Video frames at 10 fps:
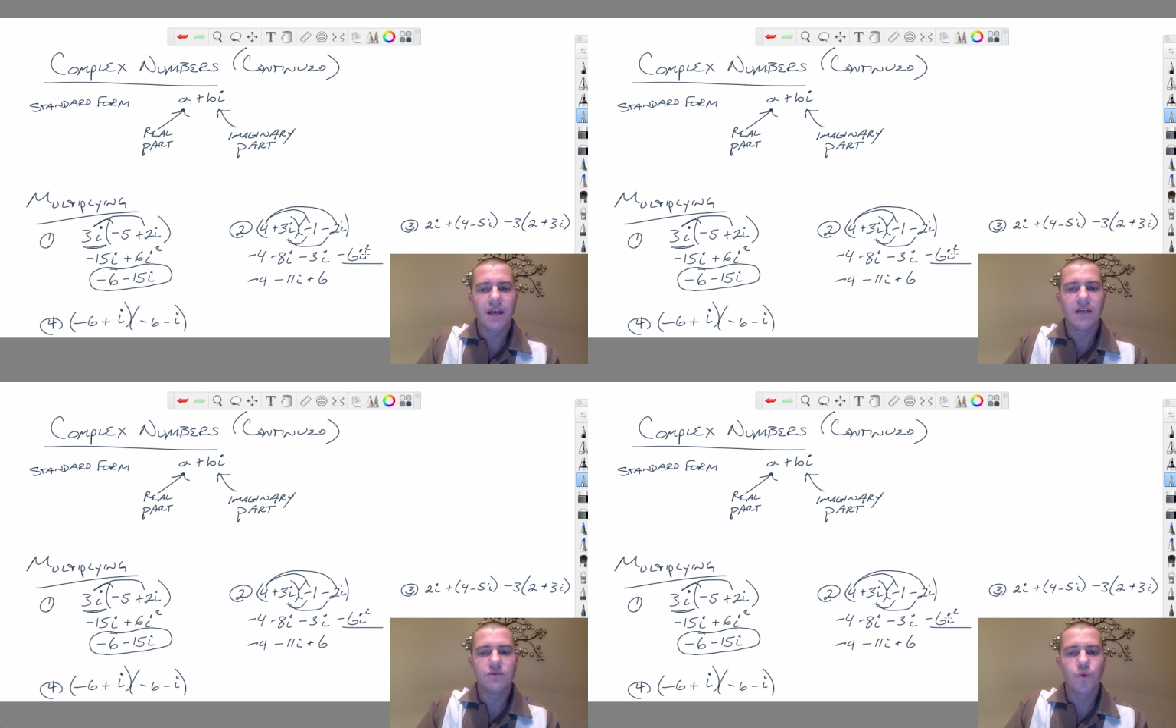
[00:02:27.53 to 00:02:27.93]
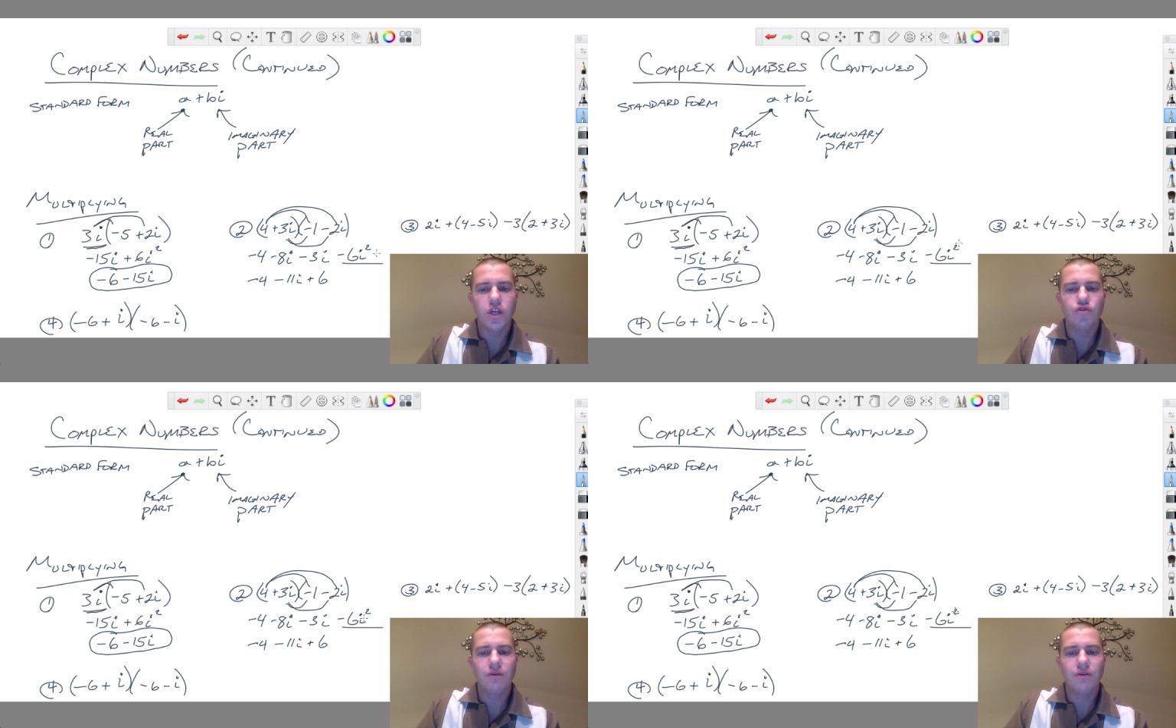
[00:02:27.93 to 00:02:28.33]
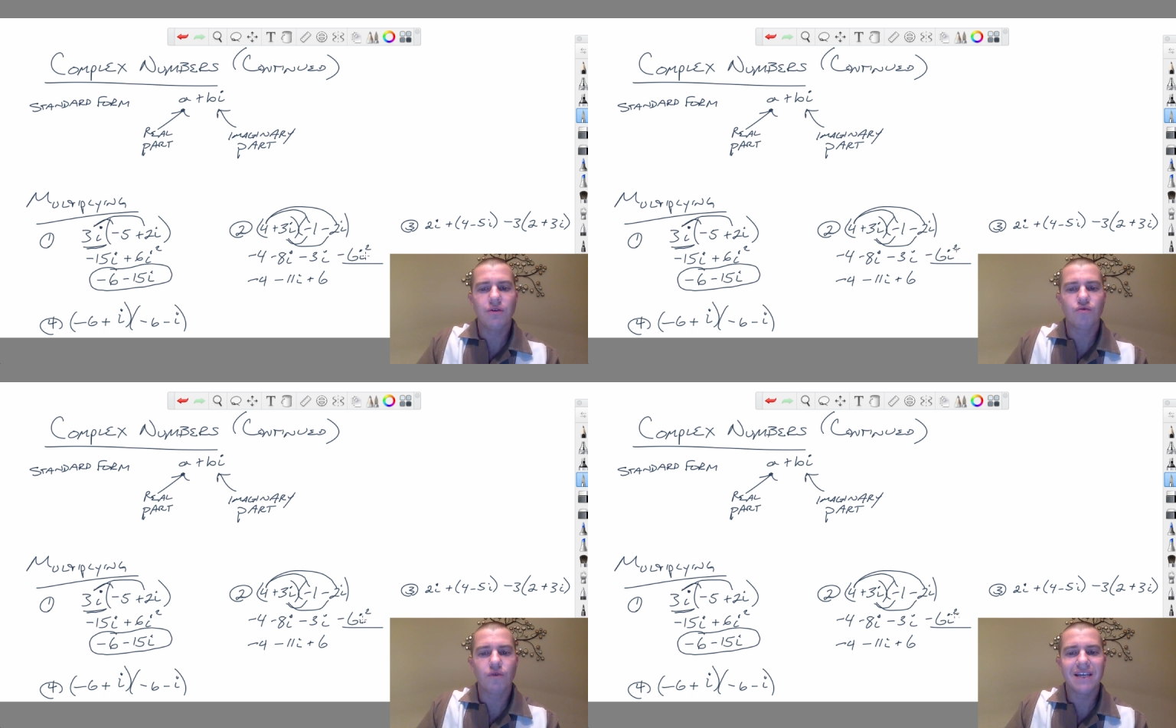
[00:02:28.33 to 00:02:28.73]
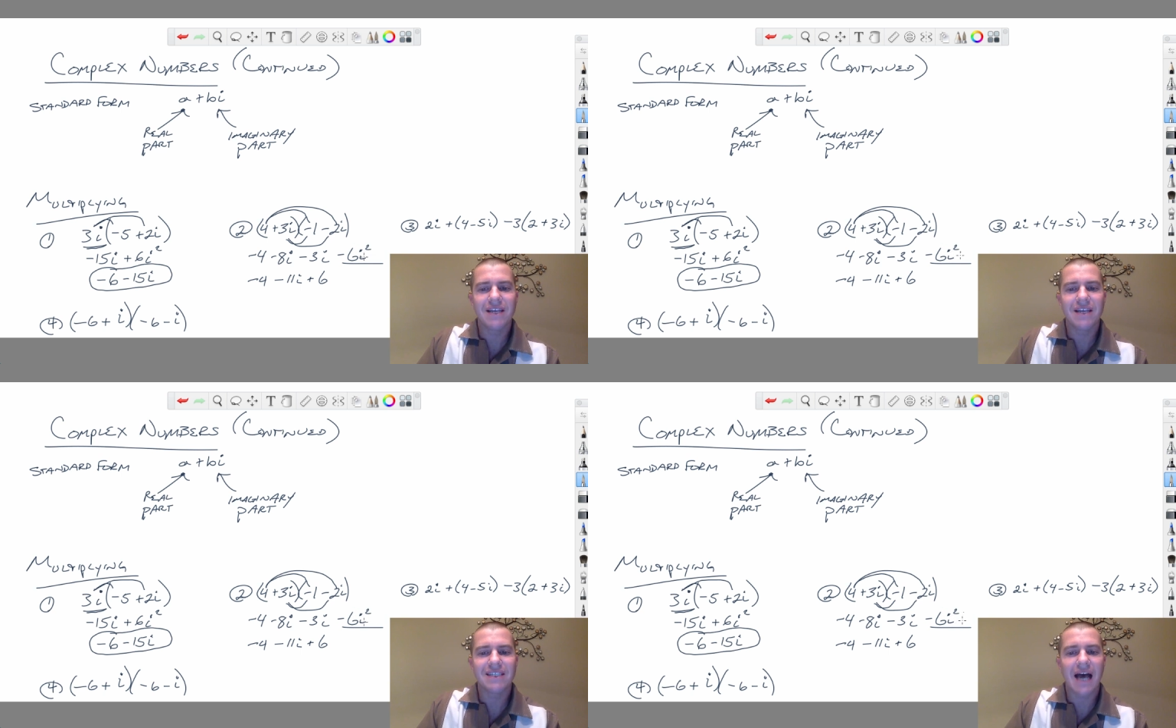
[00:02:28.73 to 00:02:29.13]
is when you get rid
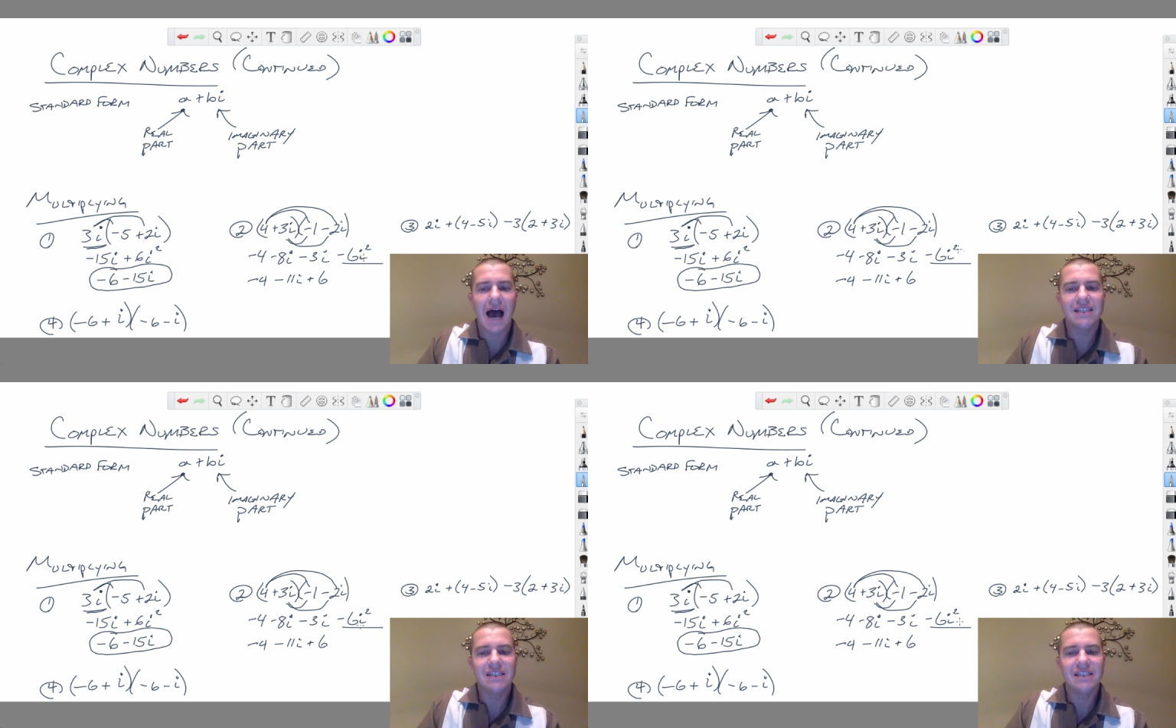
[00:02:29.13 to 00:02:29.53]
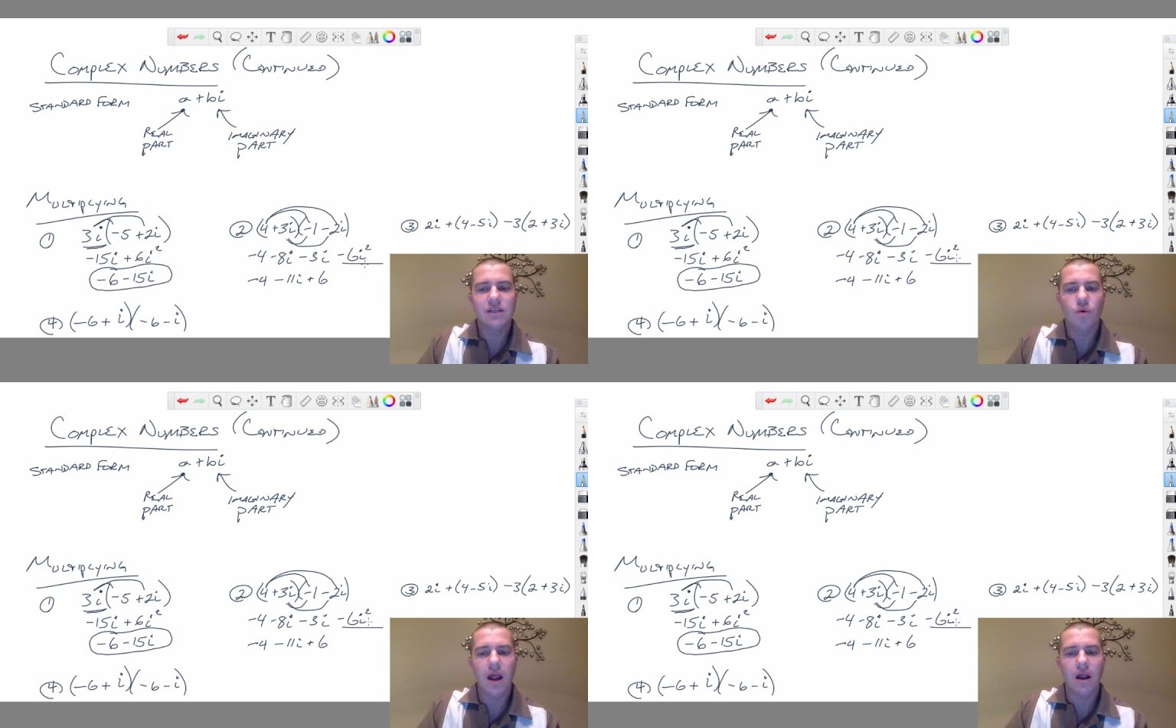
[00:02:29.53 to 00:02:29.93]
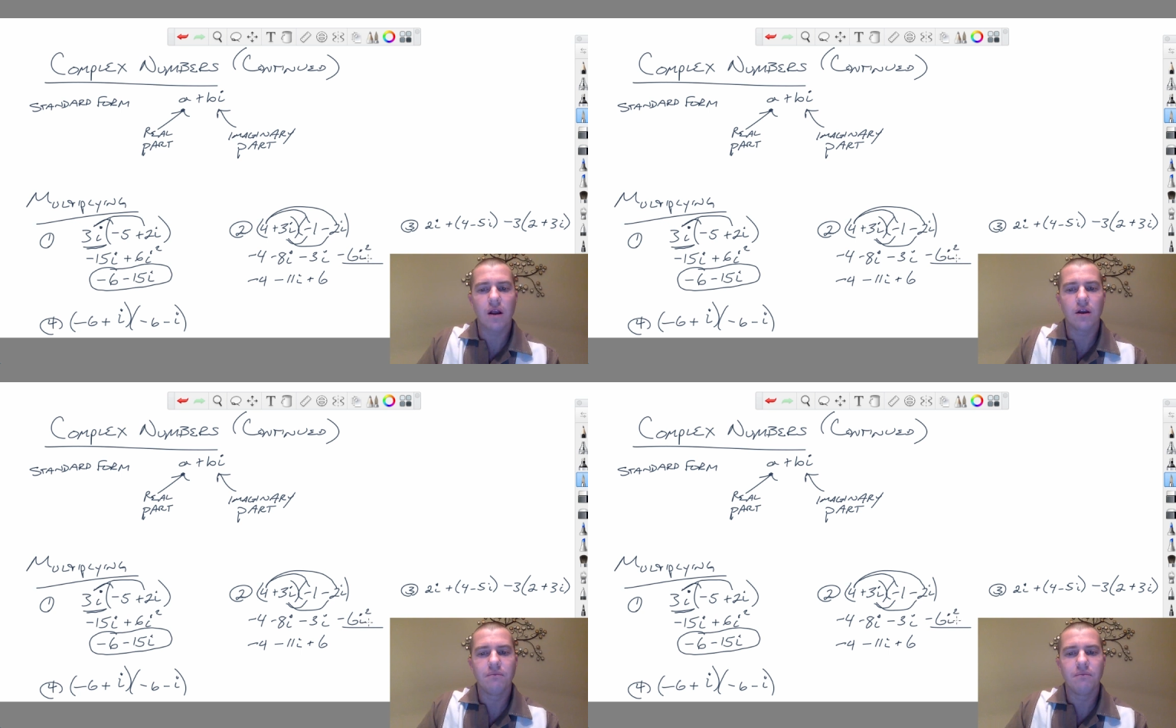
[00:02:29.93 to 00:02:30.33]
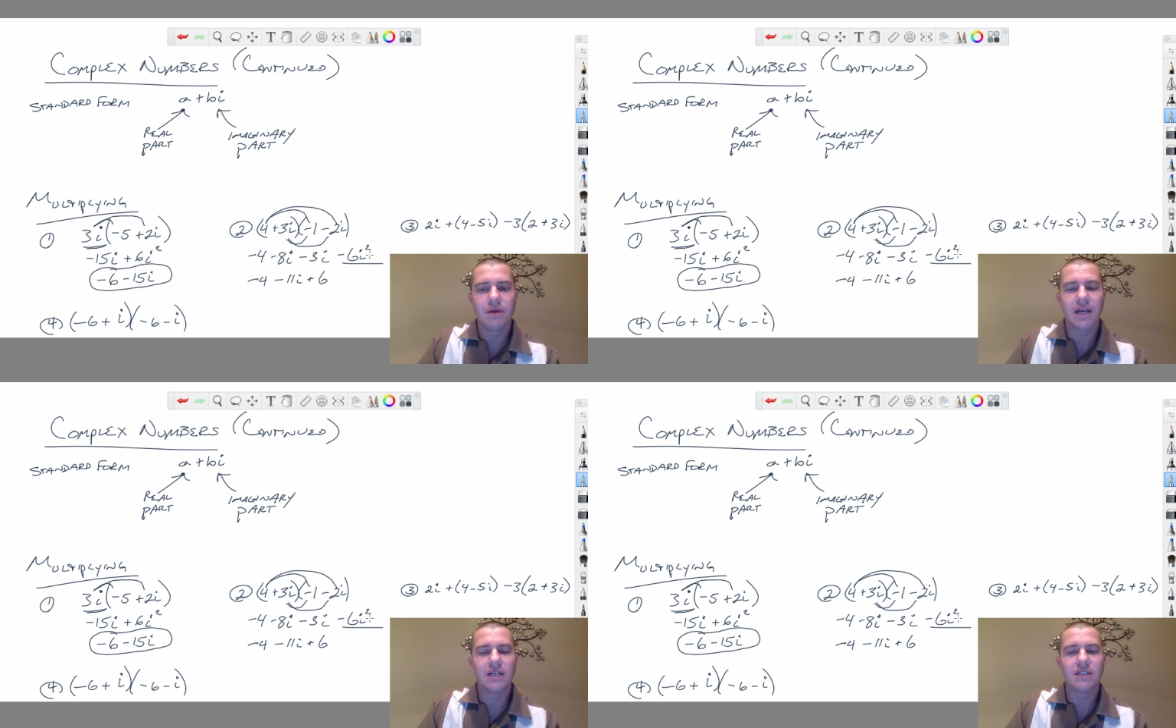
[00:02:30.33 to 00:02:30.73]
of this I squared,
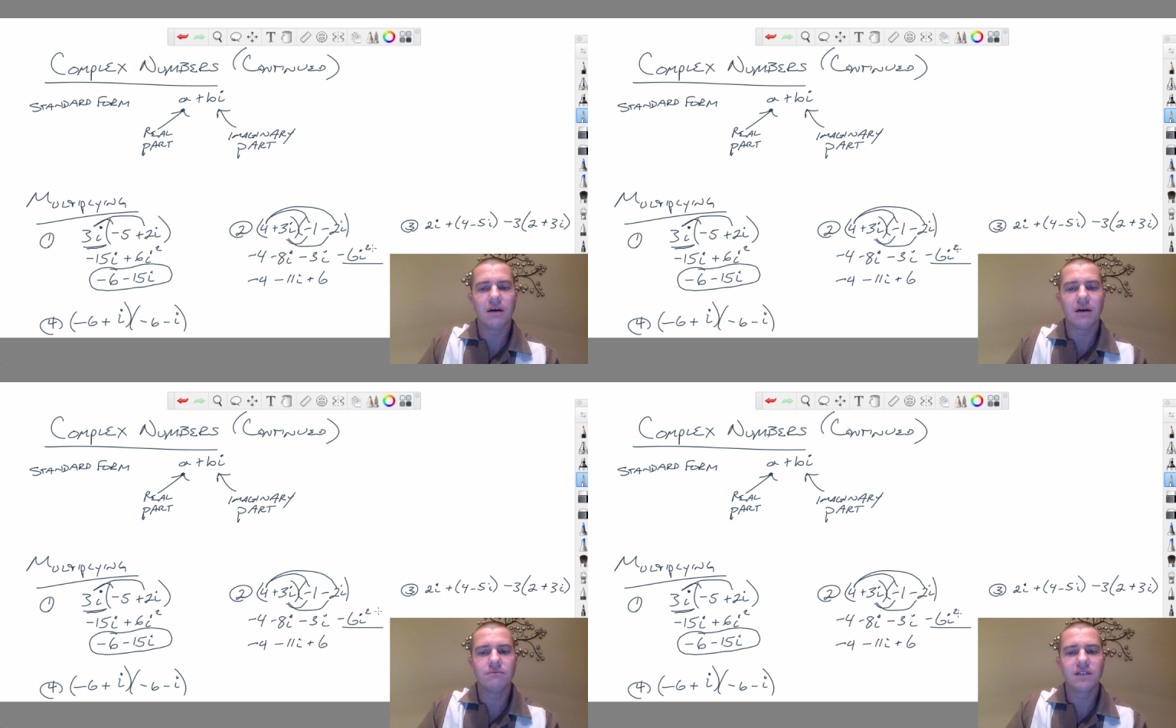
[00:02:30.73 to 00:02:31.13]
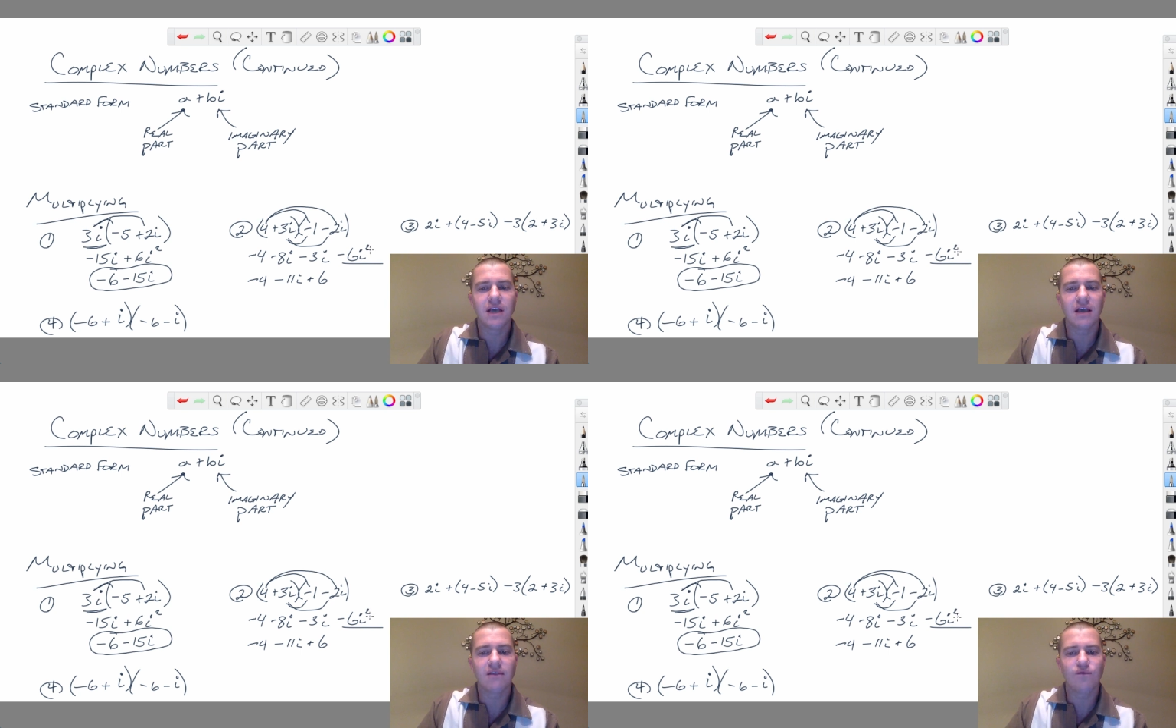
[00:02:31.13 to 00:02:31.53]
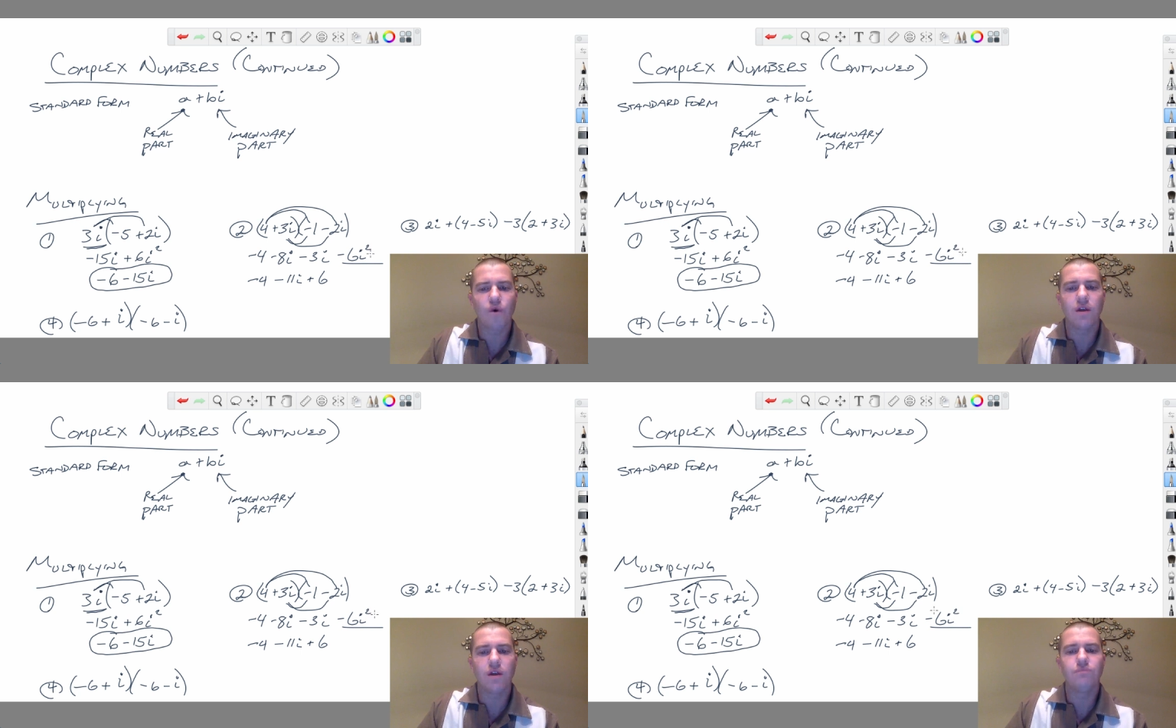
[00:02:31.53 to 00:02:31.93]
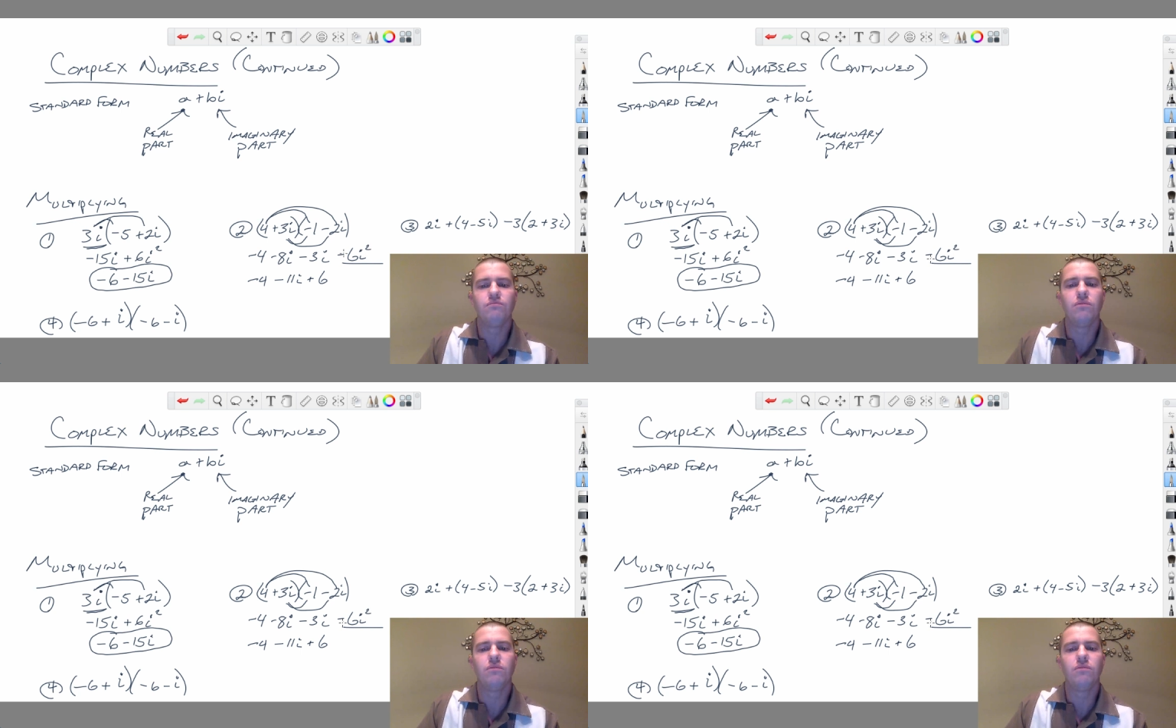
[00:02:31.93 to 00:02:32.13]
because it becomes negative 1,